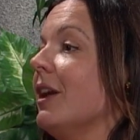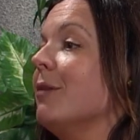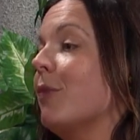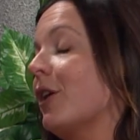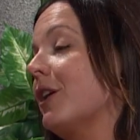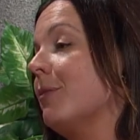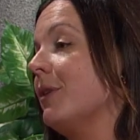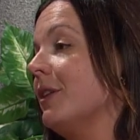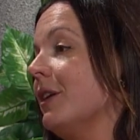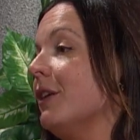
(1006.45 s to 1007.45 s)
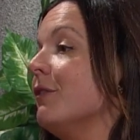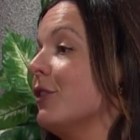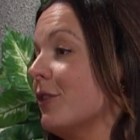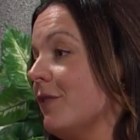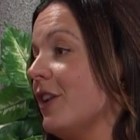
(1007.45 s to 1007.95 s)
and marketability of
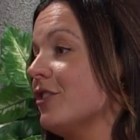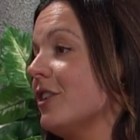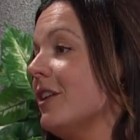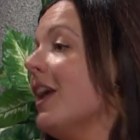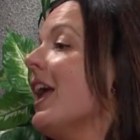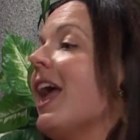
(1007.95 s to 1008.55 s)
your invention